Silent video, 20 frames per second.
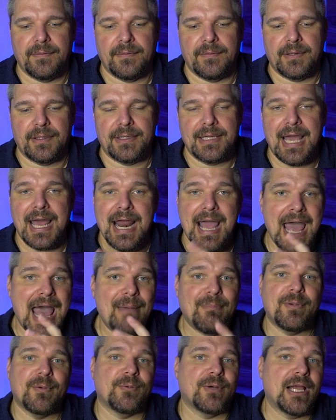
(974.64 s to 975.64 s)

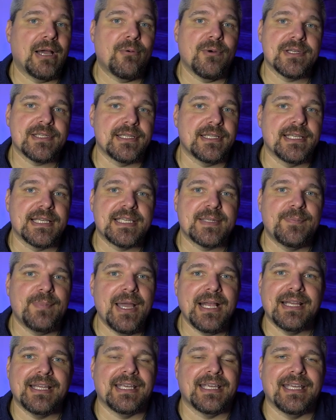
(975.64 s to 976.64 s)
happen when I wasn't
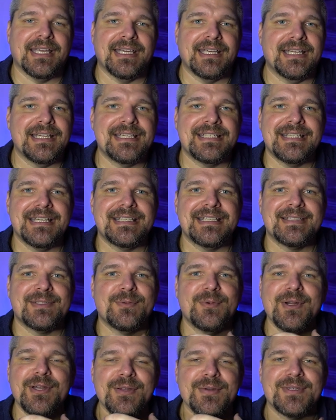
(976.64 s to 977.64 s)
expecting it? It's
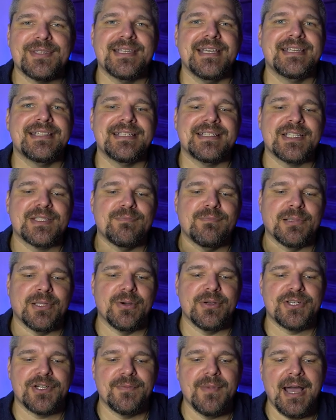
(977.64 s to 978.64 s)
one of those things that just
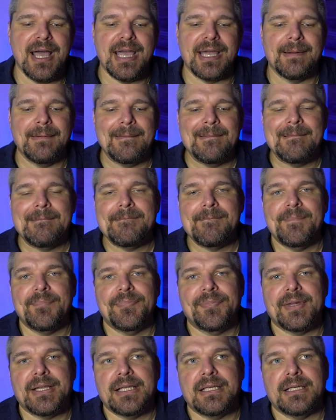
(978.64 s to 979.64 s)
blows your mind.
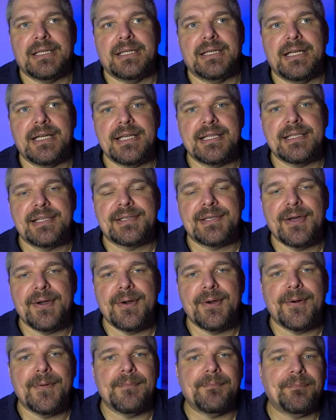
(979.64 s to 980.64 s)
And
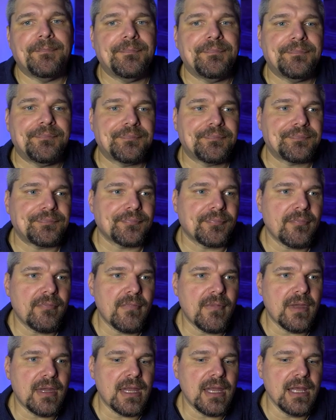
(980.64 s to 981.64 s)
so
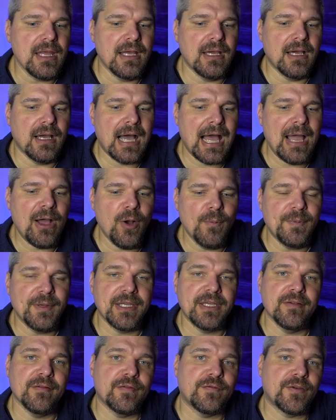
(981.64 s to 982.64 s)
I hope to
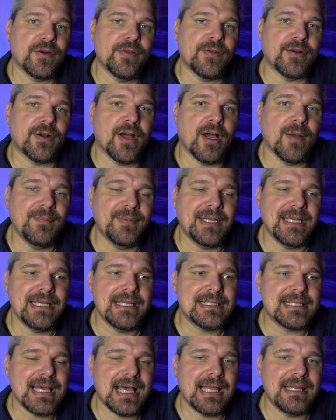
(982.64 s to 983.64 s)
give further
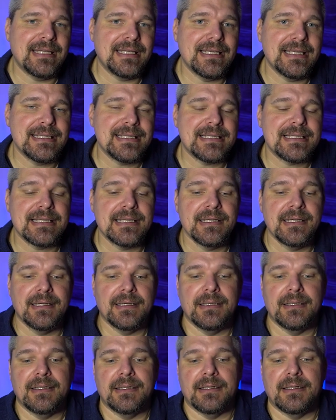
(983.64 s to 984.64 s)
updates on this
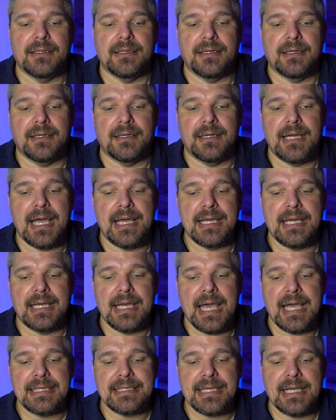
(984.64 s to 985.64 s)

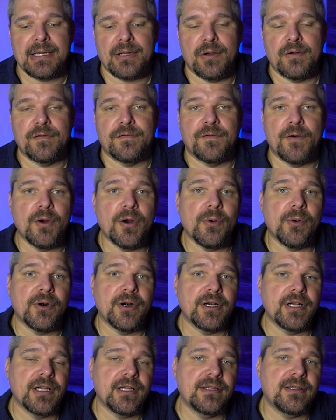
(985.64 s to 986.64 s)
as I go
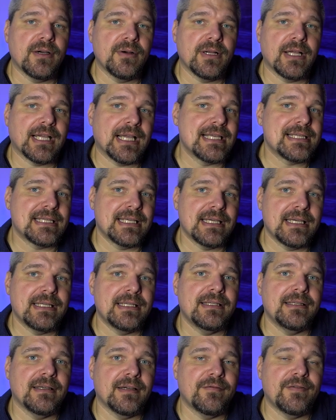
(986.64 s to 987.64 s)
forward. Don't, like I
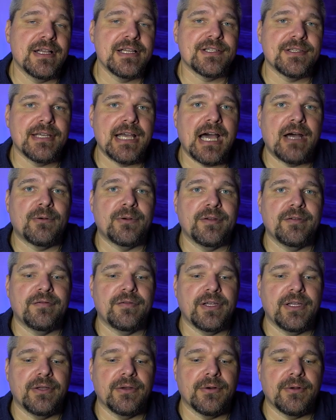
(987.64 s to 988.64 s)
said, eventually I'll
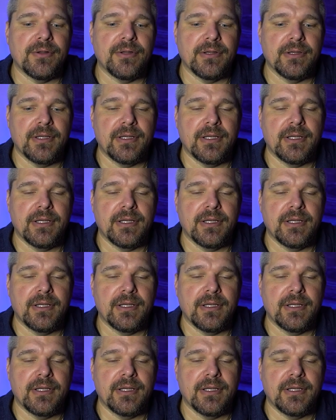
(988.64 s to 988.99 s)
reveal